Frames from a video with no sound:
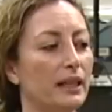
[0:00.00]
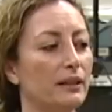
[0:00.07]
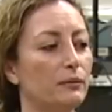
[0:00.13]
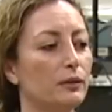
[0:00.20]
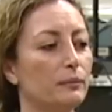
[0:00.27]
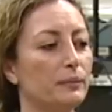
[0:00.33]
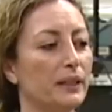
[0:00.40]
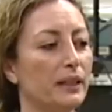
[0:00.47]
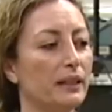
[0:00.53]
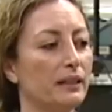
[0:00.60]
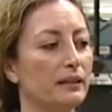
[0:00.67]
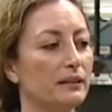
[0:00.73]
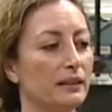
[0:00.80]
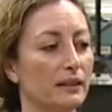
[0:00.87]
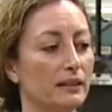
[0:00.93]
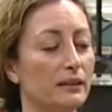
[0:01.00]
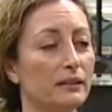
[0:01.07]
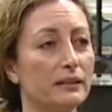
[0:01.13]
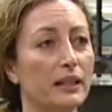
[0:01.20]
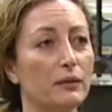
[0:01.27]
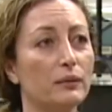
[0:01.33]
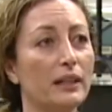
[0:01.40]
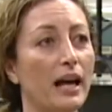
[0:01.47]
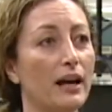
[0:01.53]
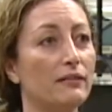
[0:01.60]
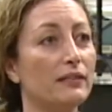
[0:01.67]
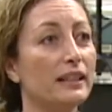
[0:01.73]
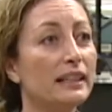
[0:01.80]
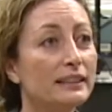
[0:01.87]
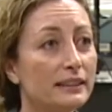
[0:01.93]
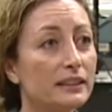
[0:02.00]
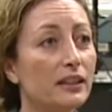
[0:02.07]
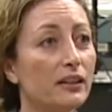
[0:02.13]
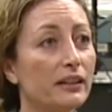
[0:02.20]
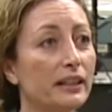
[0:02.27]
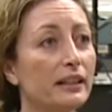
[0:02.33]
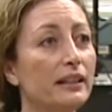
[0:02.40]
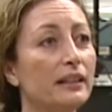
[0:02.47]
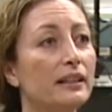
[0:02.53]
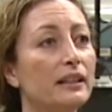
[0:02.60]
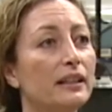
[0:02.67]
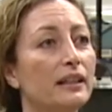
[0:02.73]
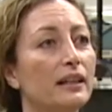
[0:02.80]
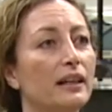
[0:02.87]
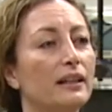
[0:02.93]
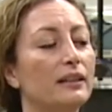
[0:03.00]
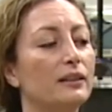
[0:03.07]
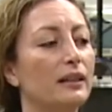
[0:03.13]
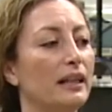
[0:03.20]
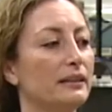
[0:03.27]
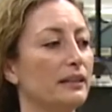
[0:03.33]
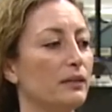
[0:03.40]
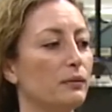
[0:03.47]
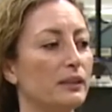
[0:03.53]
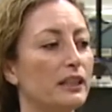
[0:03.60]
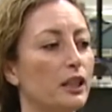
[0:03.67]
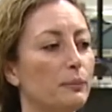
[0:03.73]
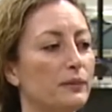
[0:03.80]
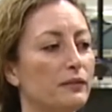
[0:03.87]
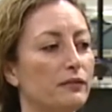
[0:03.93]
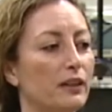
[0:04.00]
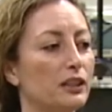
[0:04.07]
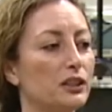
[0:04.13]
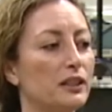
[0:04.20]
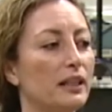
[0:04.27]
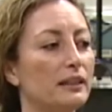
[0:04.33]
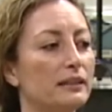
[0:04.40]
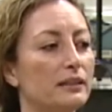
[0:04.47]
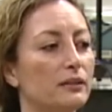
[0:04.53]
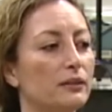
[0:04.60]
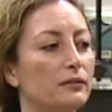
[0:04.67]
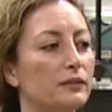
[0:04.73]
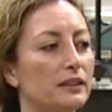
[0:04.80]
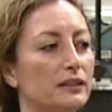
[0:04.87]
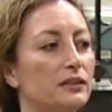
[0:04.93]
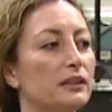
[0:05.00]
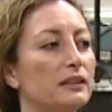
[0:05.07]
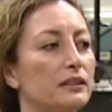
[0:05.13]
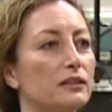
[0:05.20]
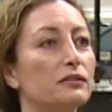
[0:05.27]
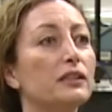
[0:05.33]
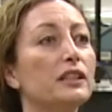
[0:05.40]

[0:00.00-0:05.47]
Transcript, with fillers: they will be, they will have less scarring uh, and they will keep the functionality of the treated